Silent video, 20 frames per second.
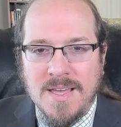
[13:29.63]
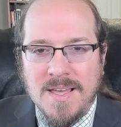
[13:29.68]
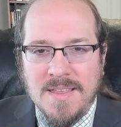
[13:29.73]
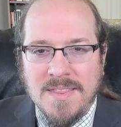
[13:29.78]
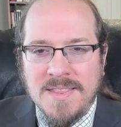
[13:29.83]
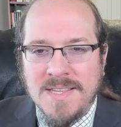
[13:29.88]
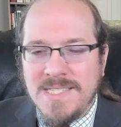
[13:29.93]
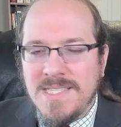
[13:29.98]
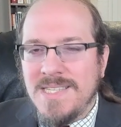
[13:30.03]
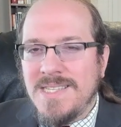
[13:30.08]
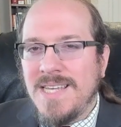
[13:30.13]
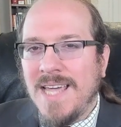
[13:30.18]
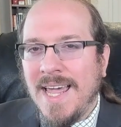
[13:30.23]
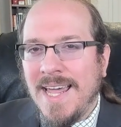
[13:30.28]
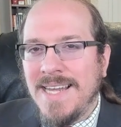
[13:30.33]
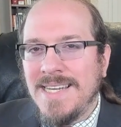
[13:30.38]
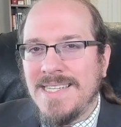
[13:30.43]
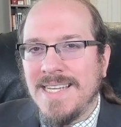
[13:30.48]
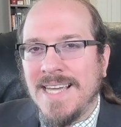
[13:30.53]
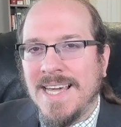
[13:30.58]
This is
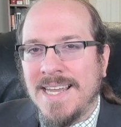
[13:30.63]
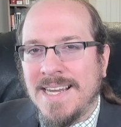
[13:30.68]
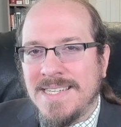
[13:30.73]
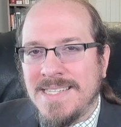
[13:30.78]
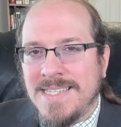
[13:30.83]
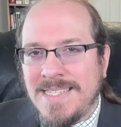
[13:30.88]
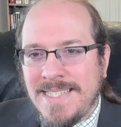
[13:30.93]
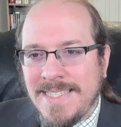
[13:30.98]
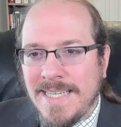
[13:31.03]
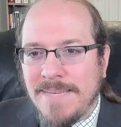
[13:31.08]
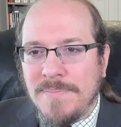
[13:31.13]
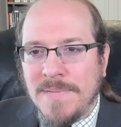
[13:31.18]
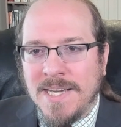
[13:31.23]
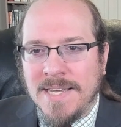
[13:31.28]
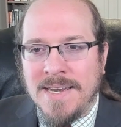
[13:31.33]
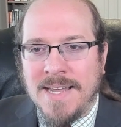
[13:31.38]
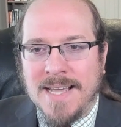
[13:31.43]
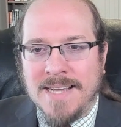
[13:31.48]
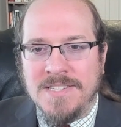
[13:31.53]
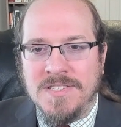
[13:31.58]
hinting at a deep
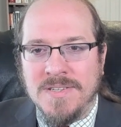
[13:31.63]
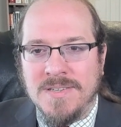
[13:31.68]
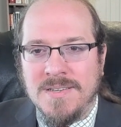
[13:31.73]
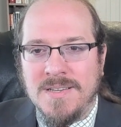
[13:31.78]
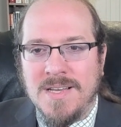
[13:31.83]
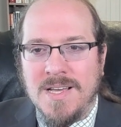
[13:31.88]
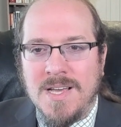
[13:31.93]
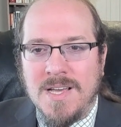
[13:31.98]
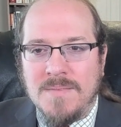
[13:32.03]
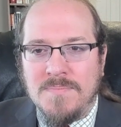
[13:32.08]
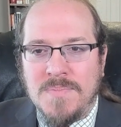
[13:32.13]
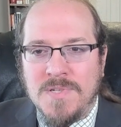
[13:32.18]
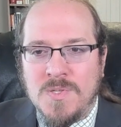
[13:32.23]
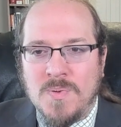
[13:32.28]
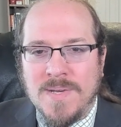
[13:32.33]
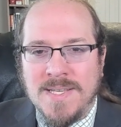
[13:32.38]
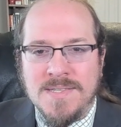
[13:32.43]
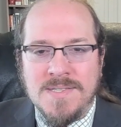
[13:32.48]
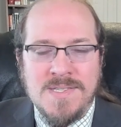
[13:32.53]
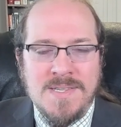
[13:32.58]
connection
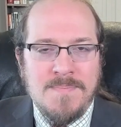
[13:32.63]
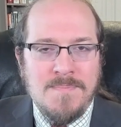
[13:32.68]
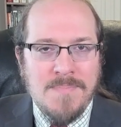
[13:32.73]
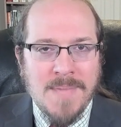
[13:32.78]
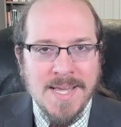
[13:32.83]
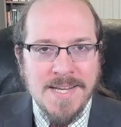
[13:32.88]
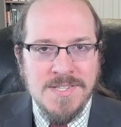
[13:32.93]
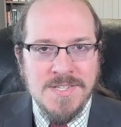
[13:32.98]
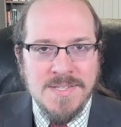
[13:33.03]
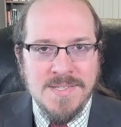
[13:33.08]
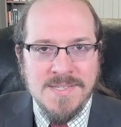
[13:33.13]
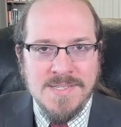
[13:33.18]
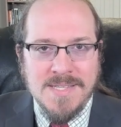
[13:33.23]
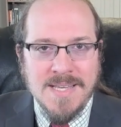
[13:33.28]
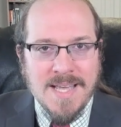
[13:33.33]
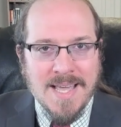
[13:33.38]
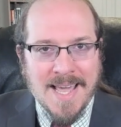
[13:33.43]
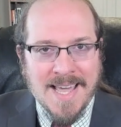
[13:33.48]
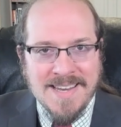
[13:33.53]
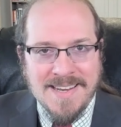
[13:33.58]
between
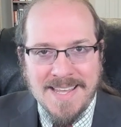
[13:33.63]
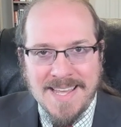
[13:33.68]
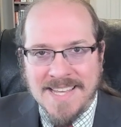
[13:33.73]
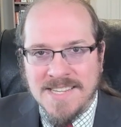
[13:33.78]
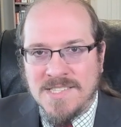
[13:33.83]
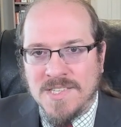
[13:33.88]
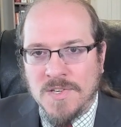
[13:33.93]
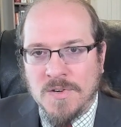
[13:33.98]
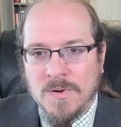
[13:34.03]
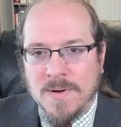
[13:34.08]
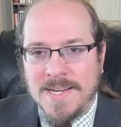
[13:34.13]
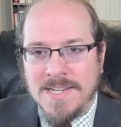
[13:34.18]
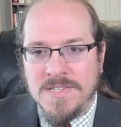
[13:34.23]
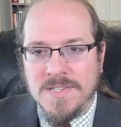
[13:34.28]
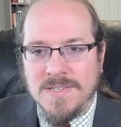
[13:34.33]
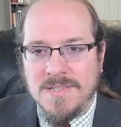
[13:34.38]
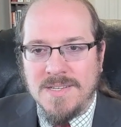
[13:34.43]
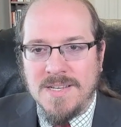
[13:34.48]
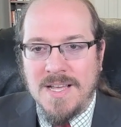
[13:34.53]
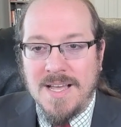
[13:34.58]
summations and
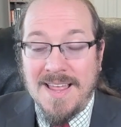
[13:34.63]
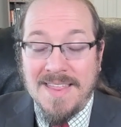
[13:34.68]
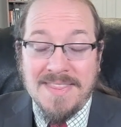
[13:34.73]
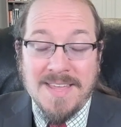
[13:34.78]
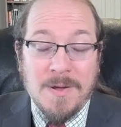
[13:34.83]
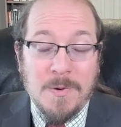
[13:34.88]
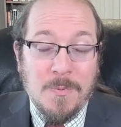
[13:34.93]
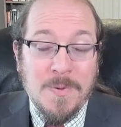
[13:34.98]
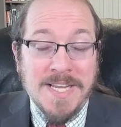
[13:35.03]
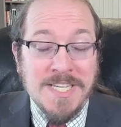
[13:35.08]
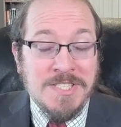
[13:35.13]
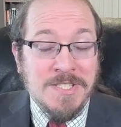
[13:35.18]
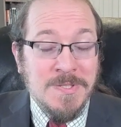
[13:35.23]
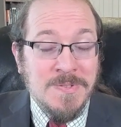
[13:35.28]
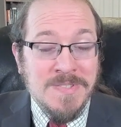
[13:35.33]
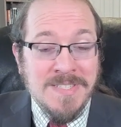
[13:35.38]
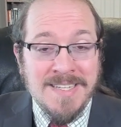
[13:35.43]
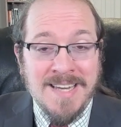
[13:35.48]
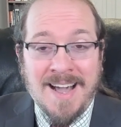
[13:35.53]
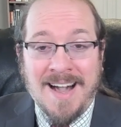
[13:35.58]
integration that we do
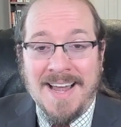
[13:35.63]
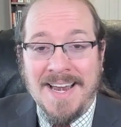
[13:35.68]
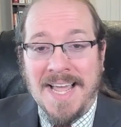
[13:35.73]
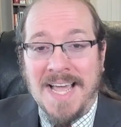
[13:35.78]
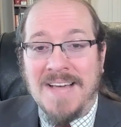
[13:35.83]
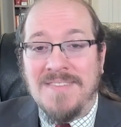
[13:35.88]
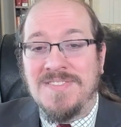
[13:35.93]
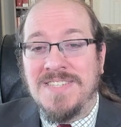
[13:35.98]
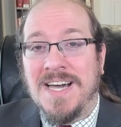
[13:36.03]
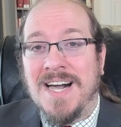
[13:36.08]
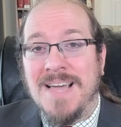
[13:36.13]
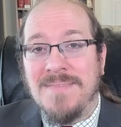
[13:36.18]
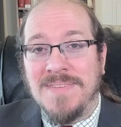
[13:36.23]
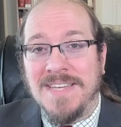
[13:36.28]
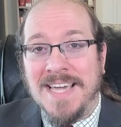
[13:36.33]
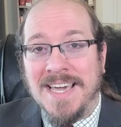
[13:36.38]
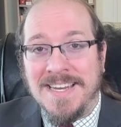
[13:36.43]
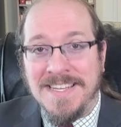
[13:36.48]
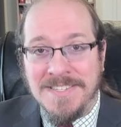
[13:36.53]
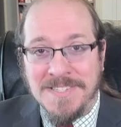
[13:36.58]
not have time to
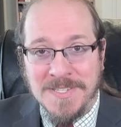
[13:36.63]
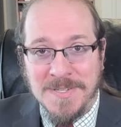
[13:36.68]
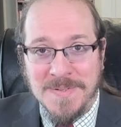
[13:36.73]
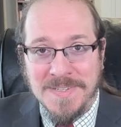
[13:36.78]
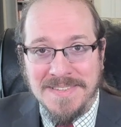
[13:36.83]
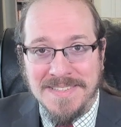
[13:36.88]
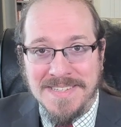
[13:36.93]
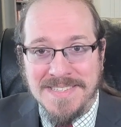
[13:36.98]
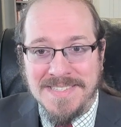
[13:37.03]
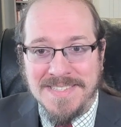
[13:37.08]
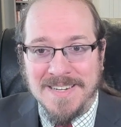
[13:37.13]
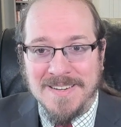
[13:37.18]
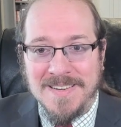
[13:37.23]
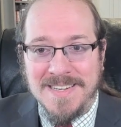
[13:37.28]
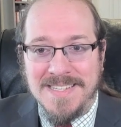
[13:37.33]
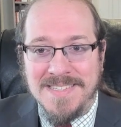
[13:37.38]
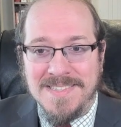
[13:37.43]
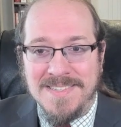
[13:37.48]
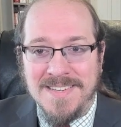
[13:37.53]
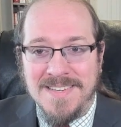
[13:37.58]
get into in this
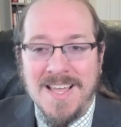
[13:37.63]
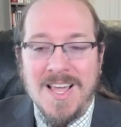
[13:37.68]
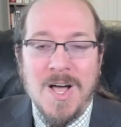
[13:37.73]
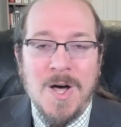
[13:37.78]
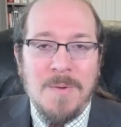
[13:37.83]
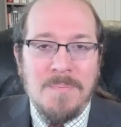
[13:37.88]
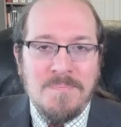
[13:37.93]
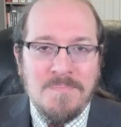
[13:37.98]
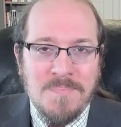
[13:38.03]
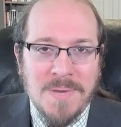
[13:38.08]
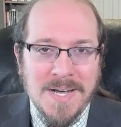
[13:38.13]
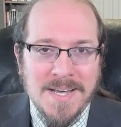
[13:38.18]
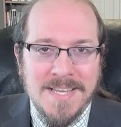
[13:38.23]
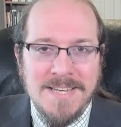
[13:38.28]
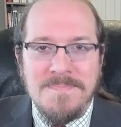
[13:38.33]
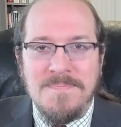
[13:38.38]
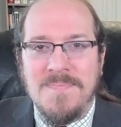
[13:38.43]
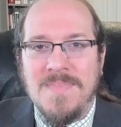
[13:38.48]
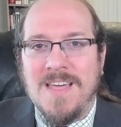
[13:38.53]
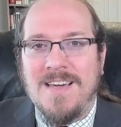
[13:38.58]
series.
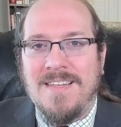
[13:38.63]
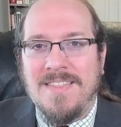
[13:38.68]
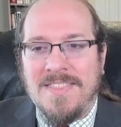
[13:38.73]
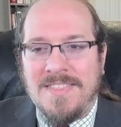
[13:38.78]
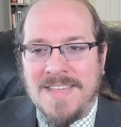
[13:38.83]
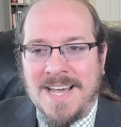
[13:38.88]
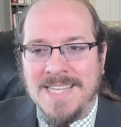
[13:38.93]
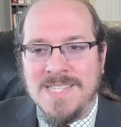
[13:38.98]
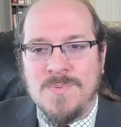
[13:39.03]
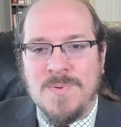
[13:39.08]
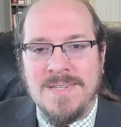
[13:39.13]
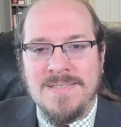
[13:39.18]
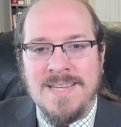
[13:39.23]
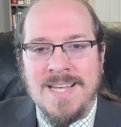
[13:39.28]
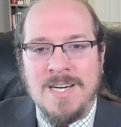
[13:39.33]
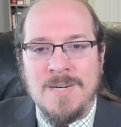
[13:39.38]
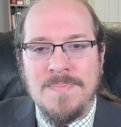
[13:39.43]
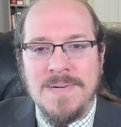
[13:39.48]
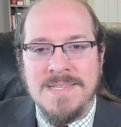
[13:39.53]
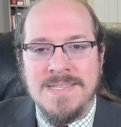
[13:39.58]
But that's what'll
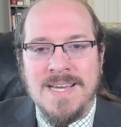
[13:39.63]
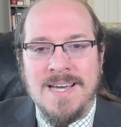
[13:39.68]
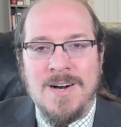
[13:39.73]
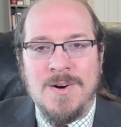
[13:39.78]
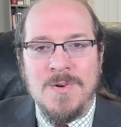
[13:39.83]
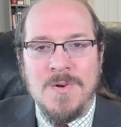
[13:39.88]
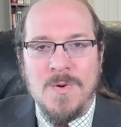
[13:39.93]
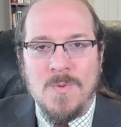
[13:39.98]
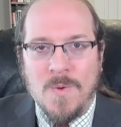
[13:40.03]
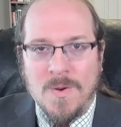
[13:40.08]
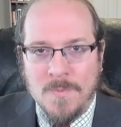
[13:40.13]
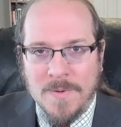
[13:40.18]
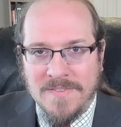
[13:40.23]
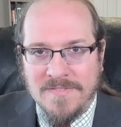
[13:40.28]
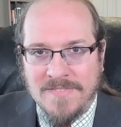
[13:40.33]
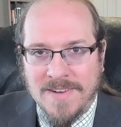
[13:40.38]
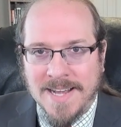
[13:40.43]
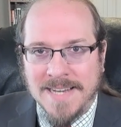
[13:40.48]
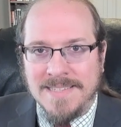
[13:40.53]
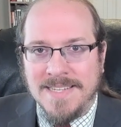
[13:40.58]
help us out when we
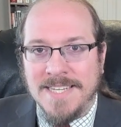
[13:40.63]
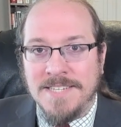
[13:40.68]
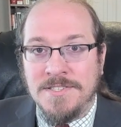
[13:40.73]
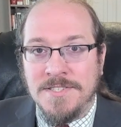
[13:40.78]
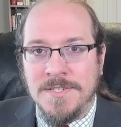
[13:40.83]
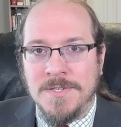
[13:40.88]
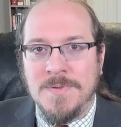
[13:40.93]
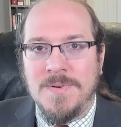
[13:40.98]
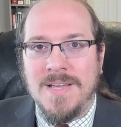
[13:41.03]
finally do